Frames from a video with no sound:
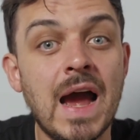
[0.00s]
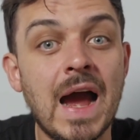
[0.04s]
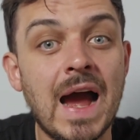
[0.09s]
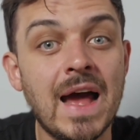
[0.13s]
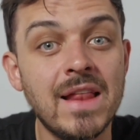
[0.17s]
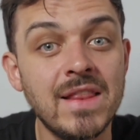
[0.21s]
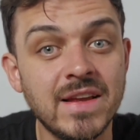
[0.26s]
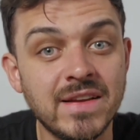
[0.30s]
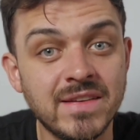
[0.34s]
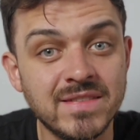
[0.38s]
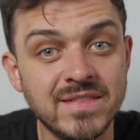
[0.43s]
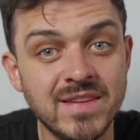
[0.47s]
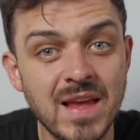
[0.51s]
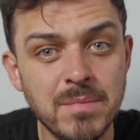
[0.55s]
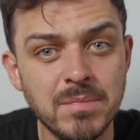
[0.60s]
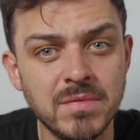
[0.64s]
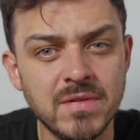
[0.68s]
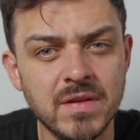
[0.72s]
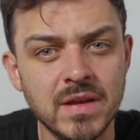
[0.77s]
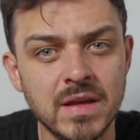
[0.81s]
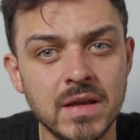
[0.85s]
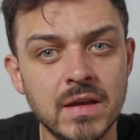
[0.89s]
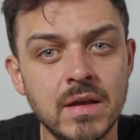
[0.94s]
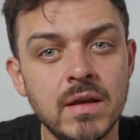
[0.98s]
I'll
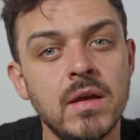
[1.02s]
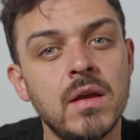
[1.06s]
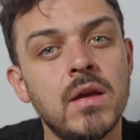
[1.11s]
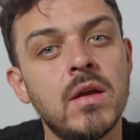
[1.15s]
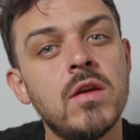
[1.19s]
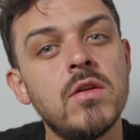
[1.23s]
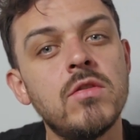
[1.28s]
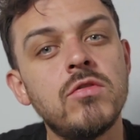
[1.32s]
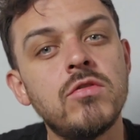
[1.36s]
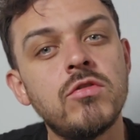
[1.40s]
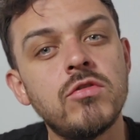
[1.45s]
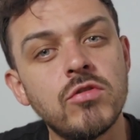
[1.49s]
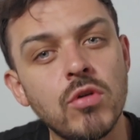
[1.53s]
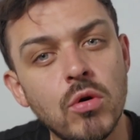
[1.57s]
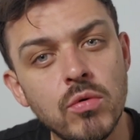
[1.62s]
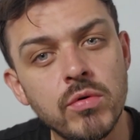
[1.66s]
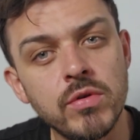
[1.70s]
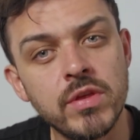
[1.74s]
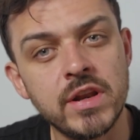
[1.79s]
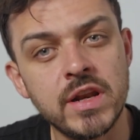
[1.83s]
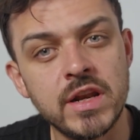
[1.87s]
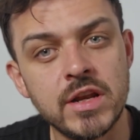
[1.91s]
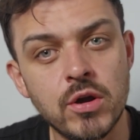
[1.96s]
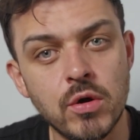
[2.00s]
accept it so
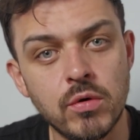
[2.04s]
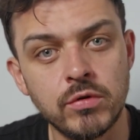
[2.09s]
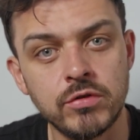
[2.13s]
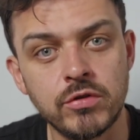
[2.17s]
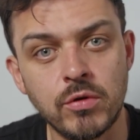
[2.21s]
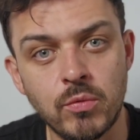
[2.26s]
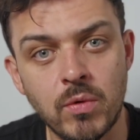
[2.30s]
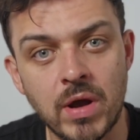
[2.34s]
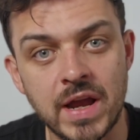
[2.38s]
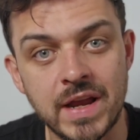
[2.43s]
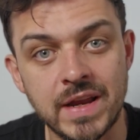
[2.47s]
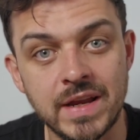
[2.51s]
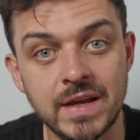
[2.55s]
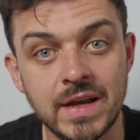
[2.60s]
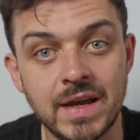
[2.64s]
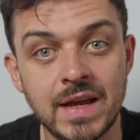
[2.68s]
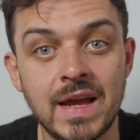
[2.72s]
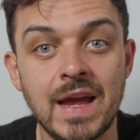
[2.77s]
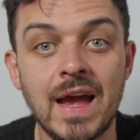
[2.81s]
that it goes away.